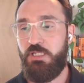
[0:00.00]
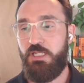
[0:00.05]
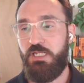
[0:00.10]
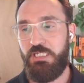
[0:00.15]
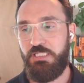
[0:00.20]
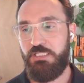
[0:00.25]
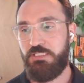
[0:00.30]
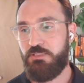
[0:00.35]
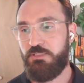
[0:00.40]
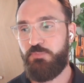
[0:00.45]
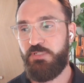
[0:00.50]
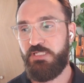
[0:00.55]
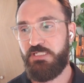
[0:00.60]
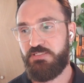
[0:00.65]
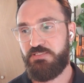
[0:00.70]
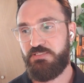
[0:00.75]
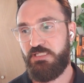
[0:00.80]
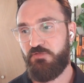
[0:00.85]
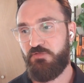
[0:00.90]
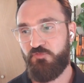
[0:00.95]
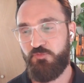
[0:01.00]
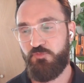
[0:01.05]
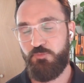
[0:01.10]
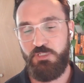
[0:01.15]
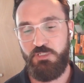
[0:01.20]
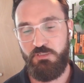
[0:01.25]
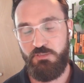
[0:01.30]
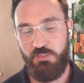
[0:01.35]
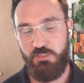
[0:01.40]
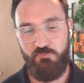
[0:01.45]
And I think the biggest thing for
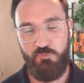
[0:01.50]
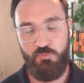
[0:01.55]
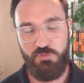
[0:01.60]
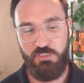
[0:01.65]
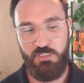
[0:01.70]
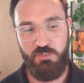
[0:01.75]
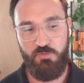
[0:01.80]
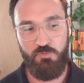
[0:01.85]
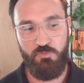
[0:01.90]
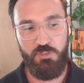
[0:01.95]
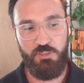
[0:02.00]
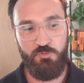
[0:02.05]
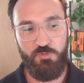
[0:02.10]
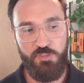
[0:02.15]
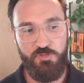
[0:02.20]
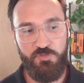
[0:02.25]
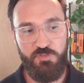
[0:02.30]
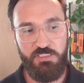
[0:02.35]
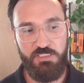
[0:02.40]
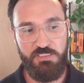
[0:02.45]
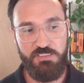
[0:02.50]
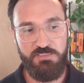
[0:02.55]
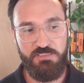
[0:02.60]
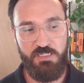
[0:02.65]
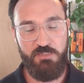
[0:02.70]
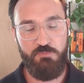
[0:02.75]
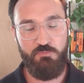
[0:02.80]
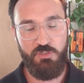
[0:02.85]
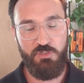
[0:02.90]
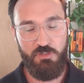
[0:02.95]
me and everyone that I work with is
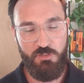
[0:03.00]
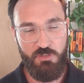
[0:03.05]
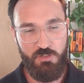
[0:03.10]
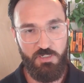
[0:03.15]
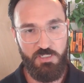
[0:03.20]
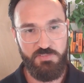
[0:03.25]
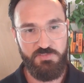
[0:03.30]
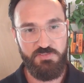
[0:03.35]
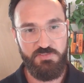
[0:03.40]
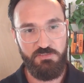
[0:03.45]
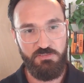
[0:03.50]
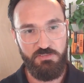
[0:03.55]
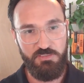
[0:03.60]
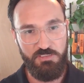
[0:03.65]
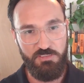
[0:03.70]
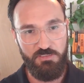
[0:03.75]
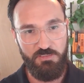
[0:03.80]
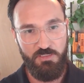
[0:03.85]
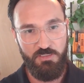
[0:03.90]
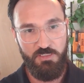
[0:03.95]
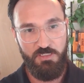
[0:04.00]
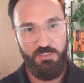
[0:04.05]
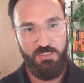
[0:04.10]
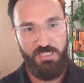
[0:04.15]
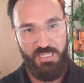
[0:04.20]
I'm constantly